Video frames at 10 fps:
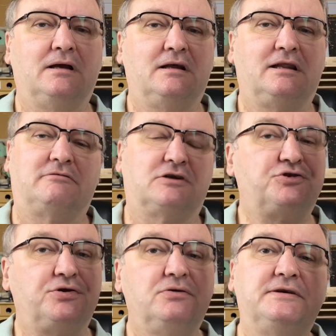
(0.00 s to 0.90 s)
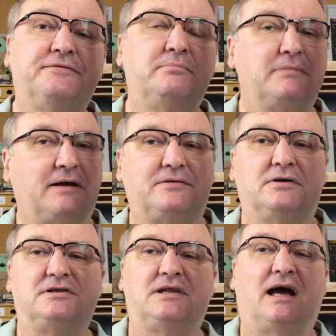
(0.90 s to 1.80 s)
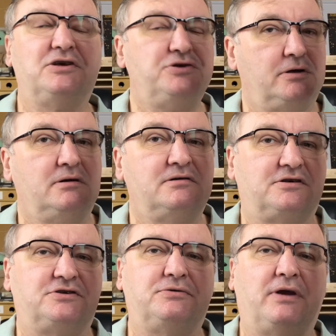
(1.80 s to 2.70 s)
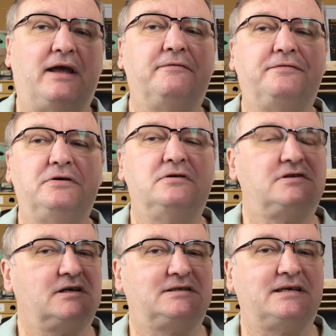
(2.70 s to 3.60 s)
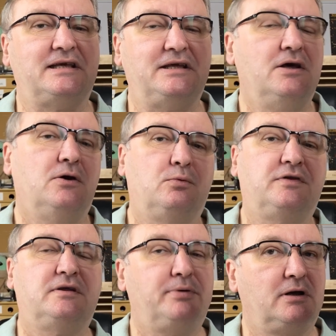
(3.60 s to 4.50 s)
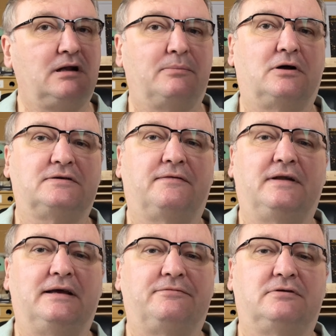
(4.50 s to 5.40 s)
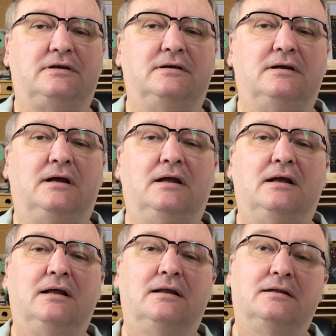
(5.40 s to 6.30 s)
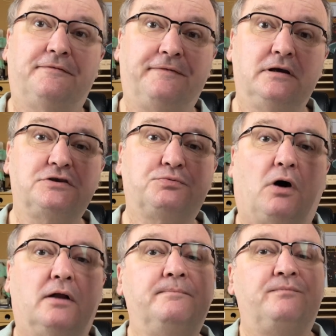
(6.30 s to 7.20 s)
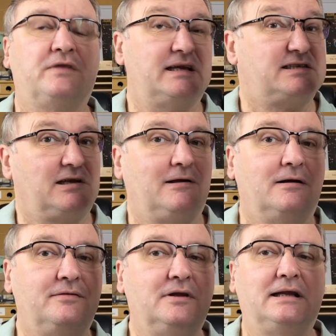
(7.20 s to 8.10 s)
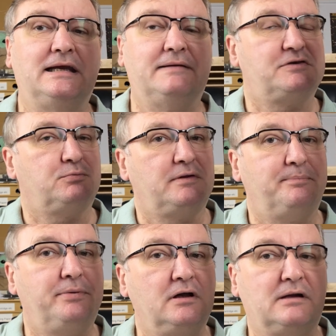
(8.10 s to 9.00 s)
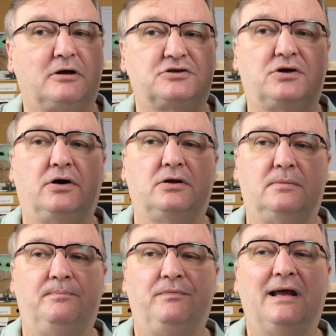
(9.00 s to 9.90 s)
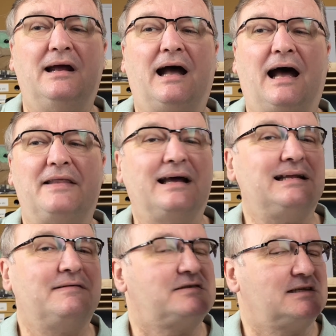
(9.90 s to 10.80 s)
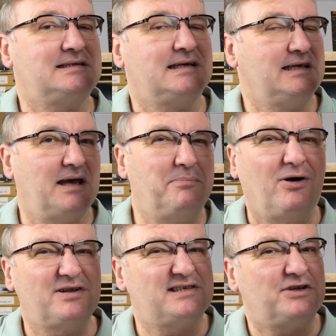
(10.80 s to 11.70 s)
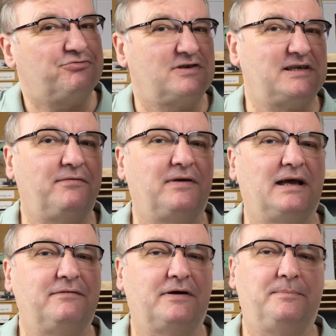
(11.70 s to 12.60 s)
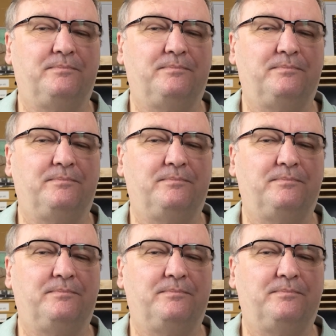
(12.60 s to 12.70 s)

There are two different methods that are used to infuse the tea with the bergamot flavouring. The first one is to coat the leaves with bergamot oil, and that gives the tea a more citrusy flavour.